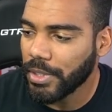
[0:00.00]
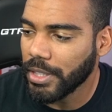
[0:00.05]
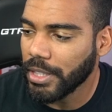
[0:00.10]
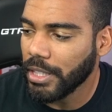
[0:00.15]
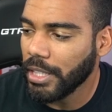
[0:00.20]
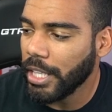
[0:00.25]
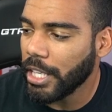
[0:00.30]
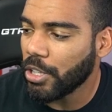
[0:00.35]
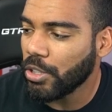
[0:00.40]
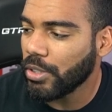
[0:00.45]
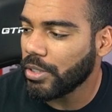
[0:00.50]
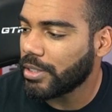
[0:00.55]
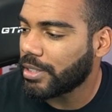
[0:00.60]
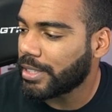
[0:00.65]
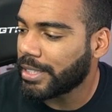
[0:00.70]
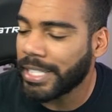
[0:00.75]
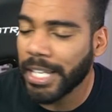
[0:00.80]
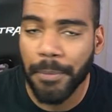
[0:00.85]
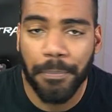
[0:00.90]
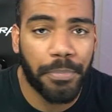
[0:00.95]

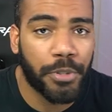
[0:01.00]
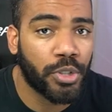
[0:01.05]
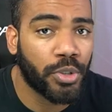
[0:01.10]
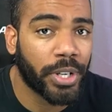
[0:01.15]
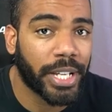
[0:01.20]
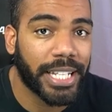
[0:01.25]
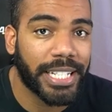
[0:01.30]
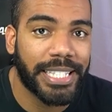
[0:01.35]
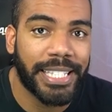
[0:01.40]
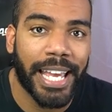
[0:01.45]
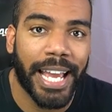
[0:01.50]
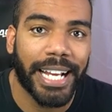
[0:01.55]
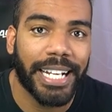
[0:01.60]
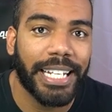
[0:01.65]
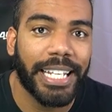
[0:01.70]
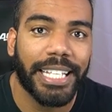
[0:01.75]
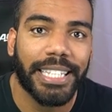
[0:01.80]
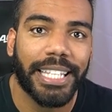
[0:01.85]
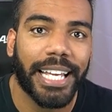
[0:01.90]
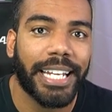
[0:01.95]
little tip, trick, and
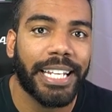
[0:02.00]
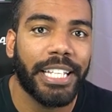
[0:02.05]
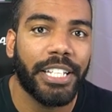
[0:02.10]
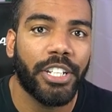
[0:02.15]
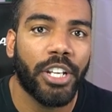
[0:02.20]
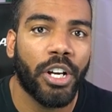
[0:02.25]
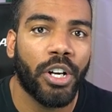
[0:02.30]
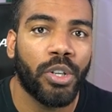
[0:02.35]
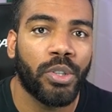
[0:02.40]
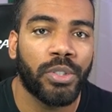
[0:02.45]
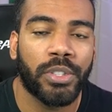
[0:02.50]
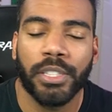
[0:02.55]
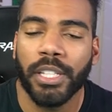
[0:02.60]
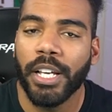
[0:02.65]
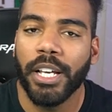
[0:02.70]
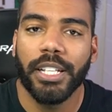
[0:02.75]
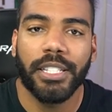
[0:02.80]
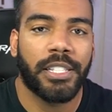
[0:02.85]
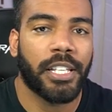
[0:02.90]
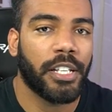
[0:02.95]
technique that he knows
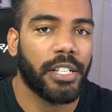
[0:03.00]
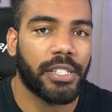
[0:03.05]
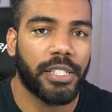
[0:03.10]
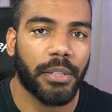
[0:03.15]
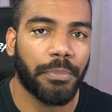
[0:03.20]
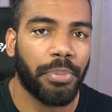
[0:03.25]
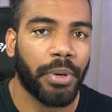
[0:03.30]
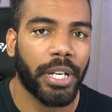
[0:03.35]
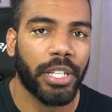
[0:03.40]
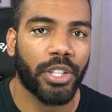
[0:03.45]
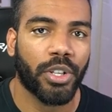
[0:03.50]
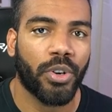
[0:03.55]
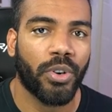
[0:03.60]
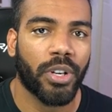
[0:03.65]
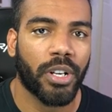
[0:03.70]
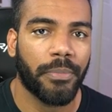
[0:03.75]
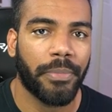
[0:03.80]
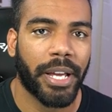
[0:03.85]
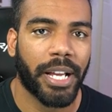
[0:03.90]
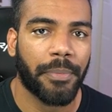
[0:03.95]
to, to play the
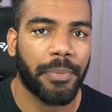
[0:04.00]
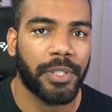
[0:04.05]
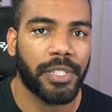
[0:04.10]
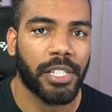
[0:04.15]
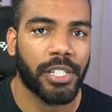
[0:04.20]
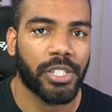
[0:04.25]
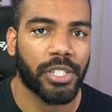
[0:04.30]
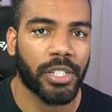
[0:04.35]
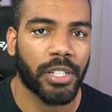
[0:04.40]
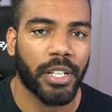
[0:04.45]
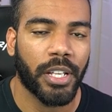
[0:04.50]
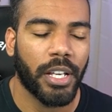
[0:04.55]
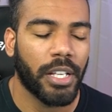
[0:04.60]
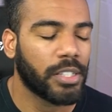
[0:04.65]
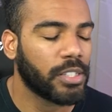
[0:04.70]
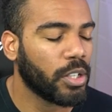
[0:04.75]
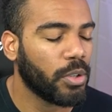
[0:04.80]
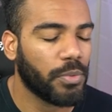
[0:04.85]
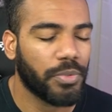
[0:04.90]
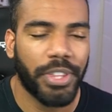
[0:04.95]
cornerback position.
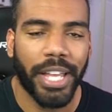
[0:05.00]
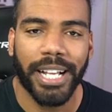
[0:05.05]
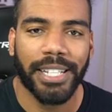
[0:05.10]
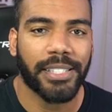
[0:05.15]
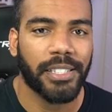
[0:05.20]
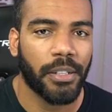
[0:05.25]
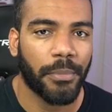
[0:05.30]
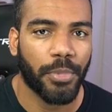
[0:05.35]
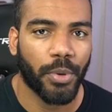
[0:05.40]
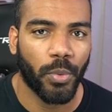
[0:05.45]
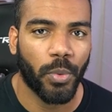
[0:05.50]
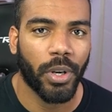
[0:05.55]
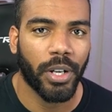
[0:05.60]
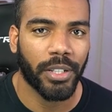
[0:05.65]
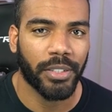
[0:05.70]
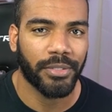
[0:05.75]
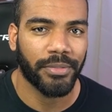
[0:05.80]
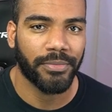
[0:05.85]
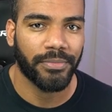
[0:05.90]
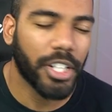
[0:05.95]
So that's number
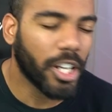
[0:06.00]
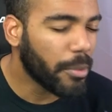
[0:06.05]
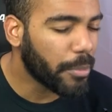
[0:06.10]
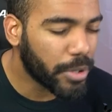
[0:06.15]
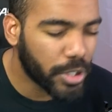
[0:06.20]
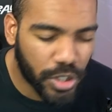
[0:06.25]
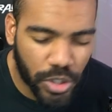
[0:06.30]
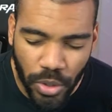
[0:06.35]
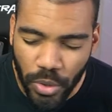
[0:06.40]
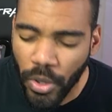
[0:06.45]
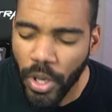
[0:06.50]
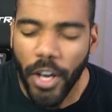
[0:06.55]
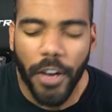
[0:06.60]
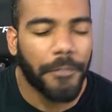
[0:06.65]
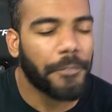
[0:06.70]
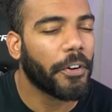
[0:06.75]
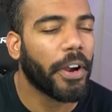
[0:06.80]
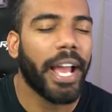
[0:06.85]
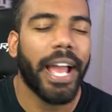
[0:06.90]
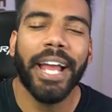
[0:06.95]
one. Number two,
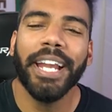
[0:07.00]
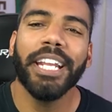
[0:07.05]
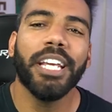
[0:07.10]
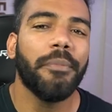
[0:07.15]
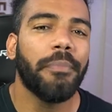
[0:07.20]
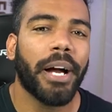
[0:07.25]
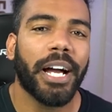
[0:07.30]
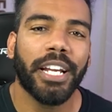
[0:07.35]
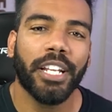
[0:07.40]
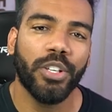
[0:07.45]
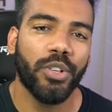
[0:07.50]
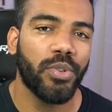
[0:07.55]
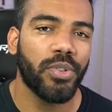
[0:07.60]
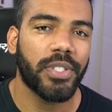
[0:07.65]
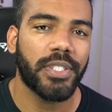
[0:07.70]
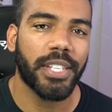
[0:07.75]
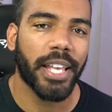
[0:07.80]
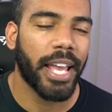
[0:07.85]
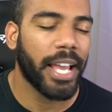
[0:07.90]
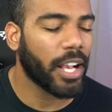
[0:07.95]
for anybody
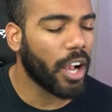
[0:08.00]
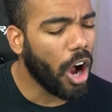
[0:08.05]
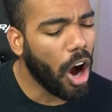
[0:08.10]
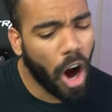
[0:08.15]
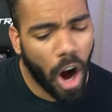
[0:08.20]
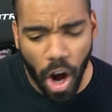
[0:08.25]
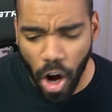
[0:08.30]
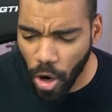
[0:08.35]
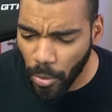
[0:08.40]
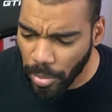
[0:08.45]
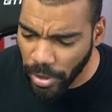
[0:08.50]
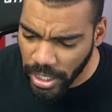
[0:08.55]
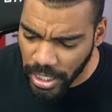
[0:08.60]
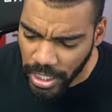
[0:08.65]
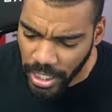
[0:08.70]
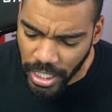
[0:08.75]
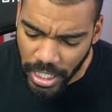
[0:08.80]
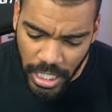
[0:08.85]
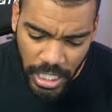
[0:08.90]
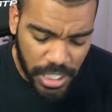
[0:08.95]
who's saying, "Oh, but
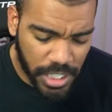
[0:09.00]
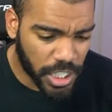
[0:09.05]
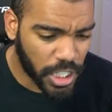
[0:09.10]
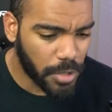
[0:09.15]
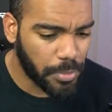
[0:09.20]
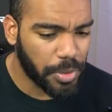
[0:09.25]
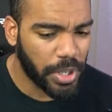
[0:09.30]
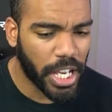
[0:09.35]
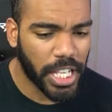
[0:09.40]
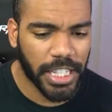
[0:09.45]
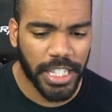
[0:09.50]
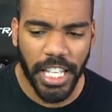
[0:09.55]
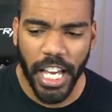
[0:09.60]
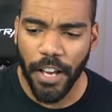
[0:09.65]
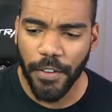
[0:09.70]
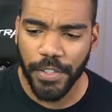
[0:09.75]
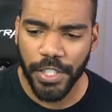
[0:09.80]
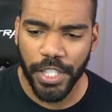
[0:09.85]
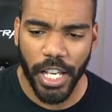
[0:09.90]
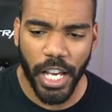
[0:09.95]
he's gonna be at the
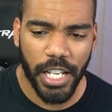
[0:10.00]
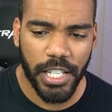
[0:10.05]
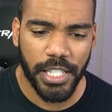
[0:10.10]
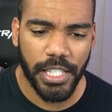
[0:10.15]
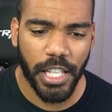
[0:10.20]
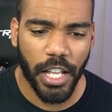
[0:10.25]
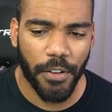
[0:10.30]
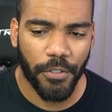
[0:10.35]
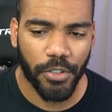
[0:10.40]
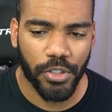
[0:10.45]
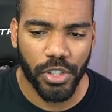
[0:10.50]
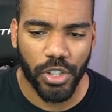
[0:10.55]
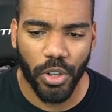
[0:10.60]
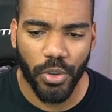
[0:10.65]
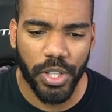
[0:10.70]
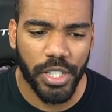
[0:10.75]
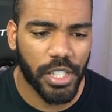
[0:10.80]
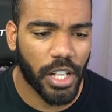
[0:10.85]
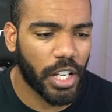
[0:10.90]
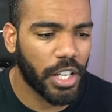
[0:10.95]
FCS level, so
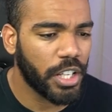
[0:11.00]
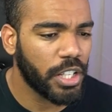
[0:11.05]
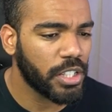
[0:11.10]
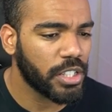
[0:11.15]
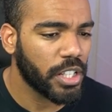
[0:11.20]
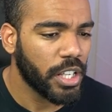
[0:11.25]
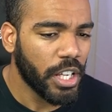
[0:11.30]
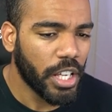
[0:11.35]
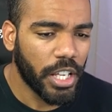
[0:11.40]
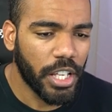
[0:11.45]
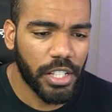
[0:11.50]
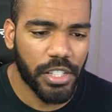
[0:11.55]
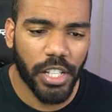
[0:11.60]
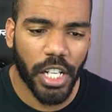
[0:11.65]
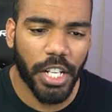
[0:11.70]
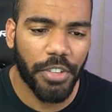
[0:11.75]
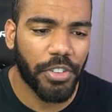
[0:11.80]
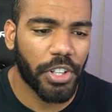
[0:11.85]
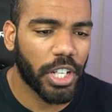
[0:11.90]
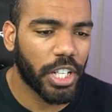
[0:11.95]
he's not he's, he's
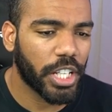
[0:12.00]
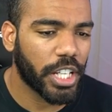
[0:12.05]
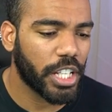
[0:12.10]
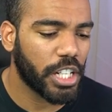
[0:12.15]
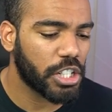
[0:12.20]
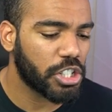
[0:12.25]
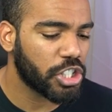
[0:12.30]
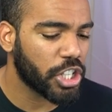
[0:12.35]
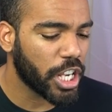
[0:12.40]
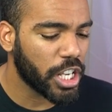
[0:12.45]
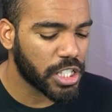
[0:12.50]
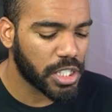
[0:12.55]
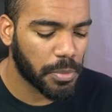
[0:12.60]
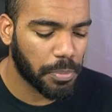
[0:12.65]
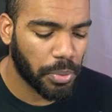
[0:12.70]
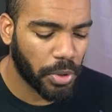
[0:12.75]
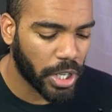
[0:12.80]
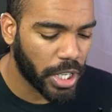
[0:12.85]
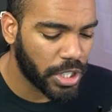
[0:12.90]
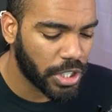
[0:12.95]
not even gonna get a chance to
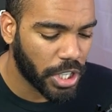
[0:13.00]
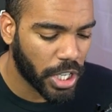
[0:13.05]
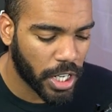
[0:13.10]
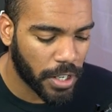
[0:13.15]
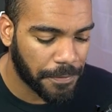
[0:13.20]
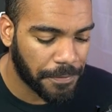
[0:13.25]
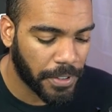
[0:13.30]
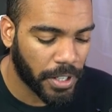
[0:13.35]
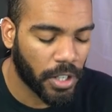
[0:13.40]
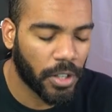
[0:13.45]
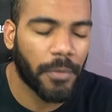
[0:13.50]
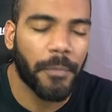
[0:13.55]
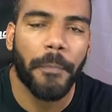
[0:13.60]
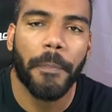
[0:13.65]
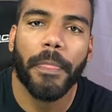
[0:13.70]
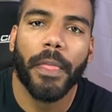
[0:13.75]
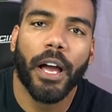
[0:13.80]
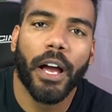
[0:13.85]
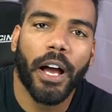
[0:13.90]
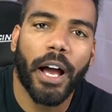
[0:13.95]
play in the NFL."
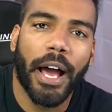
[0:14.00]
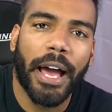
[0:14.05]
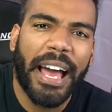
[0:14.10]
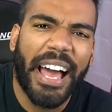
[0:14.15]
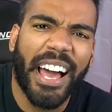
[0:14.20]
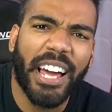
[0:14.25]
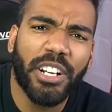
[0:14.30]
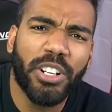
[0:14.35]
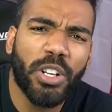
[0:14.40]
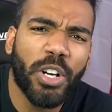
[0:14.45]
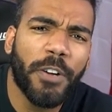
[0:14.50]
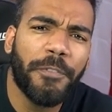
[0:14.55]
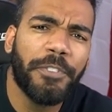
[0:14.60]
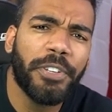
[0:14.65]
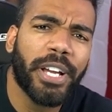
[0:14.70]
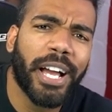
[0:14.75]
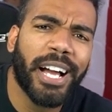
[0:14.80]
Uh, I, I don't know if you